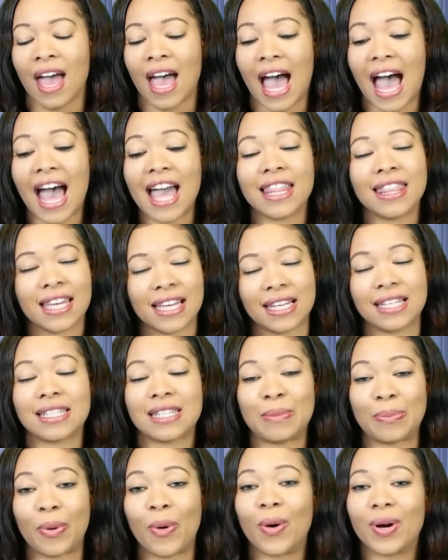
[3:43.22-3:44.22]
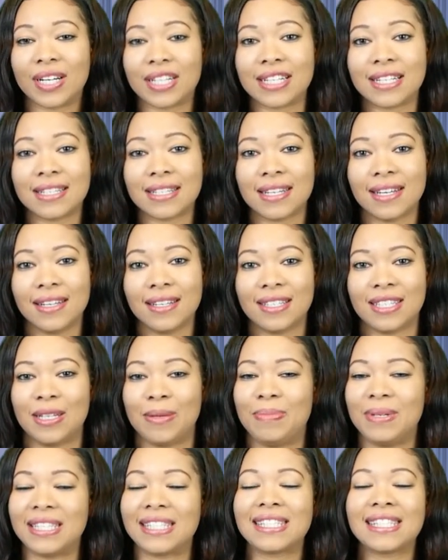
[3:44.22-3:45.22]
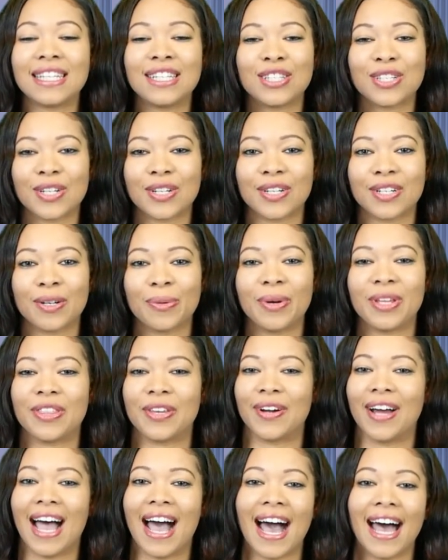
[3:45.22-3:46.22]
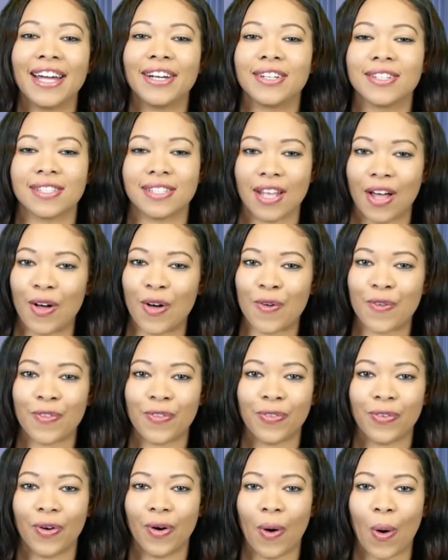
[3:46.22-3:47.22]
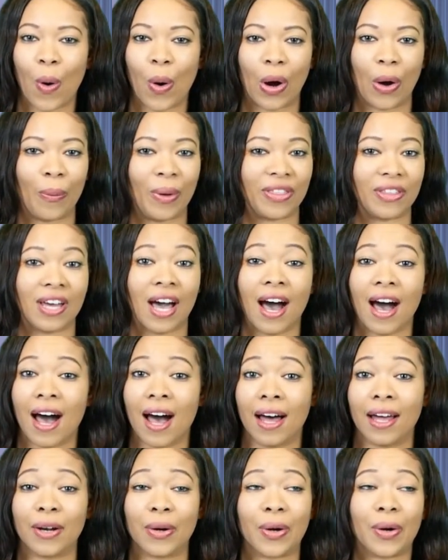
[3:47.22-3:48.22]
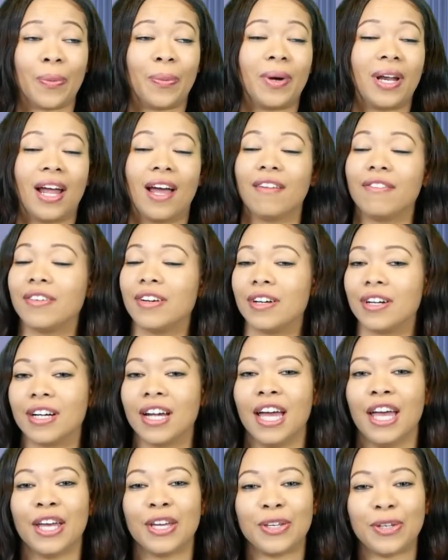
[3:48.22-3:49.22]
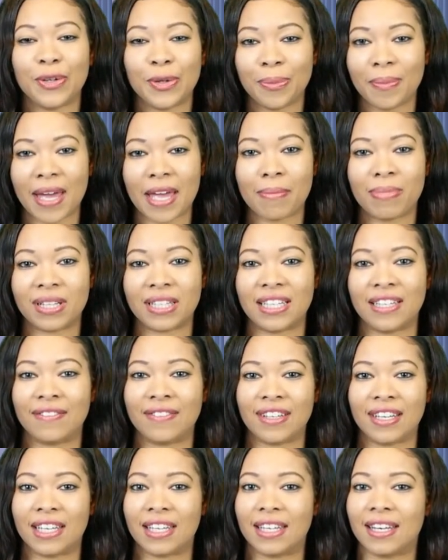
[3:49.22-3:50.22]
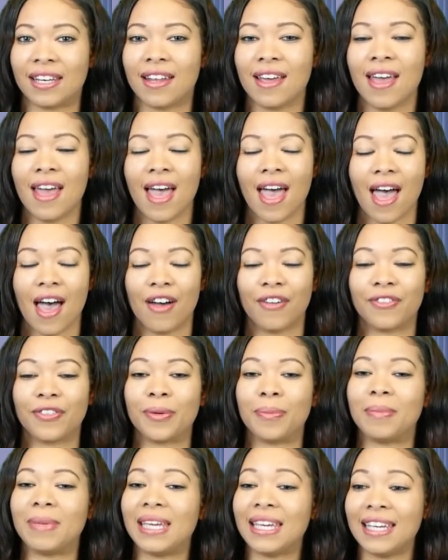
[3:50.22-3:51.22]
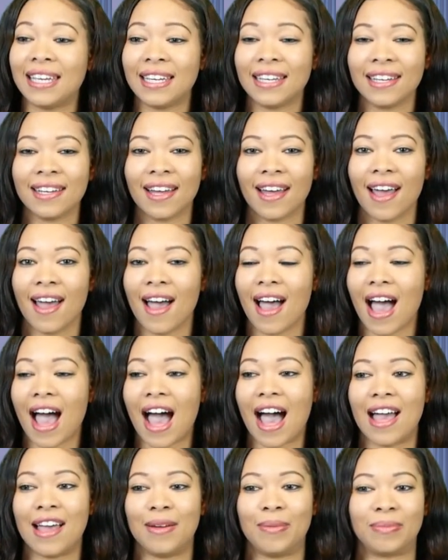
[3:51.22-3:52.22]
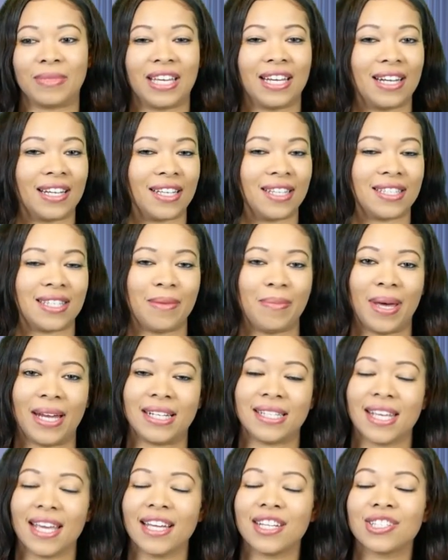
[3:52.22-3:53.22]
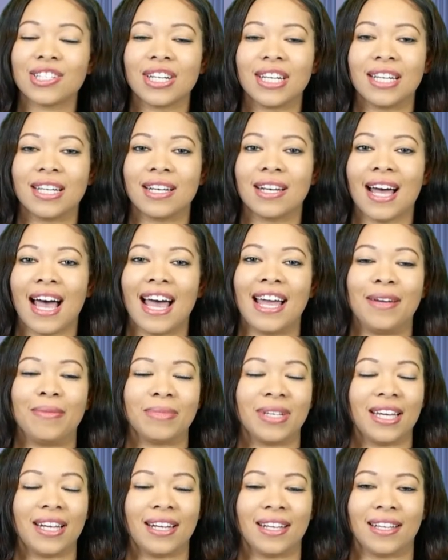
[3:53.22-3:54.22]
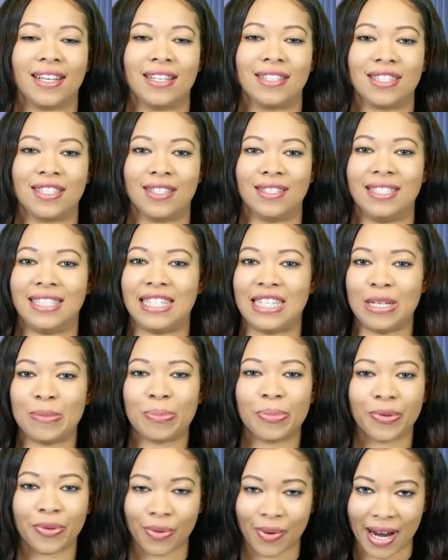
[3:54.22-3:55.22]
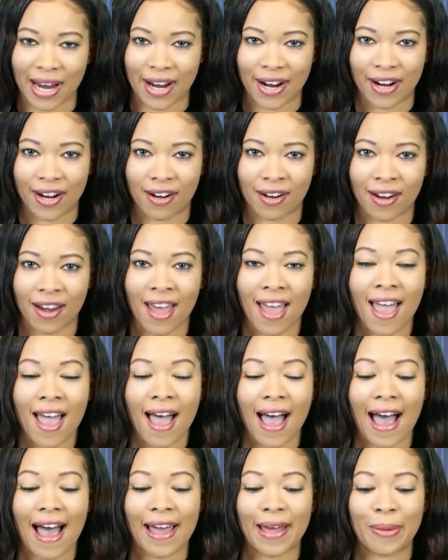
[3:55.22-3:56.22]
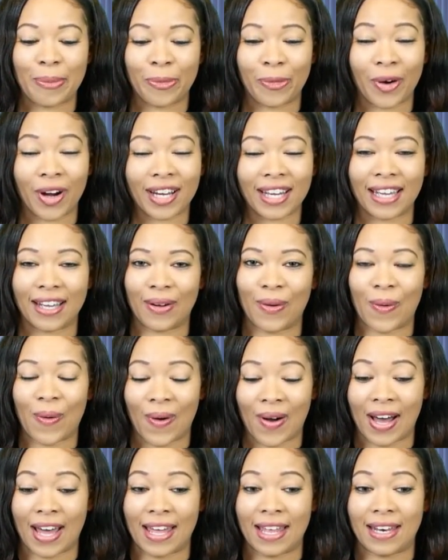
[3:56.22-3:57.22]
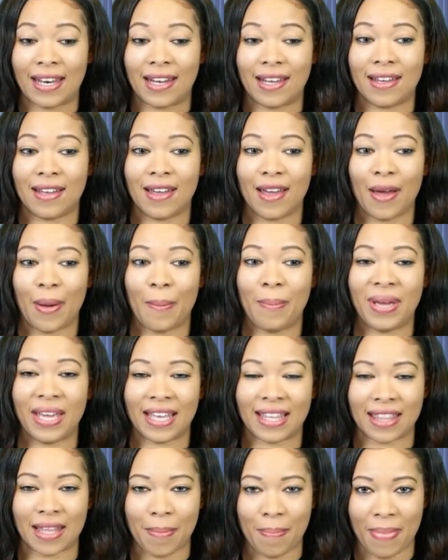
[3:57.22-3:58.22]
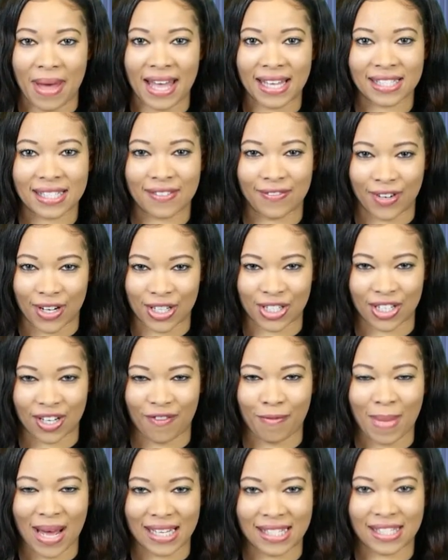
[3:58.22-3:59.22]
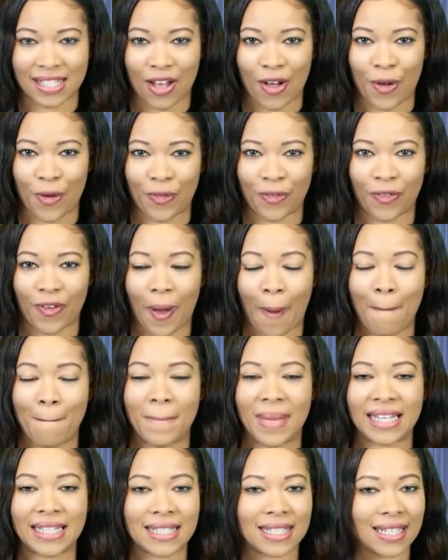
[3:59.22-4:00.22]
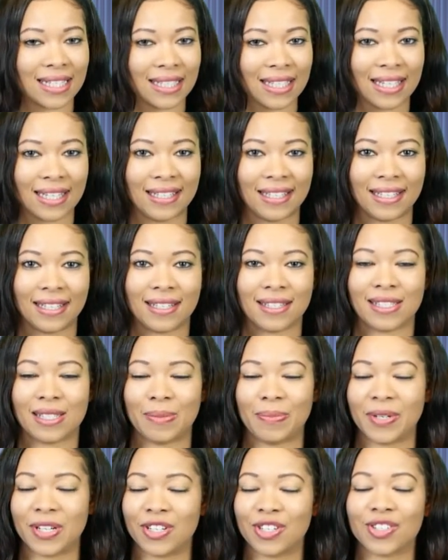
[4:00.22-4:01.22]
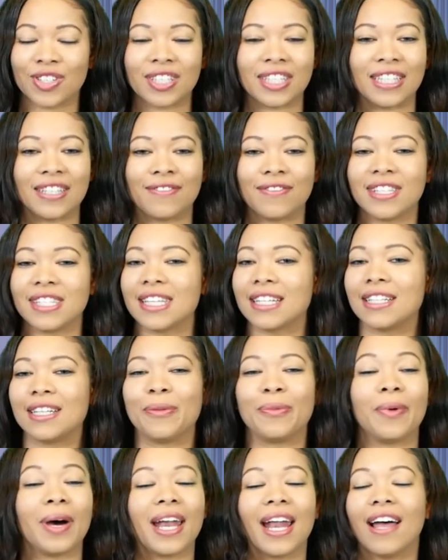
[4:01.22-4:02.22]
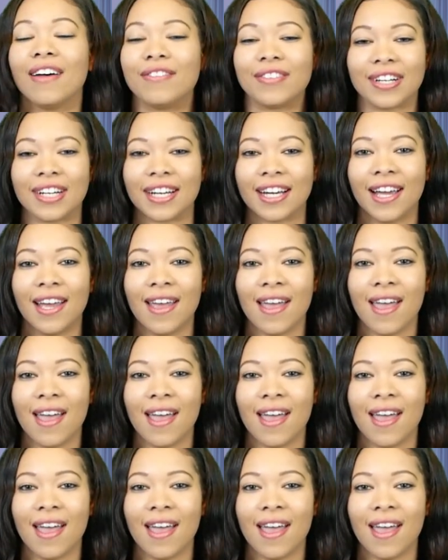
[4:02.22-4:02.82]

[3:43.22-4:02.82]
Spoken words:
I think it's important to be centered with your higher self or with God or whatever you may believe in. For me, I am getting into meditation. I am getting into deep prayer. I am working on being the best version of myself mentally, spiritually, physically, whatever.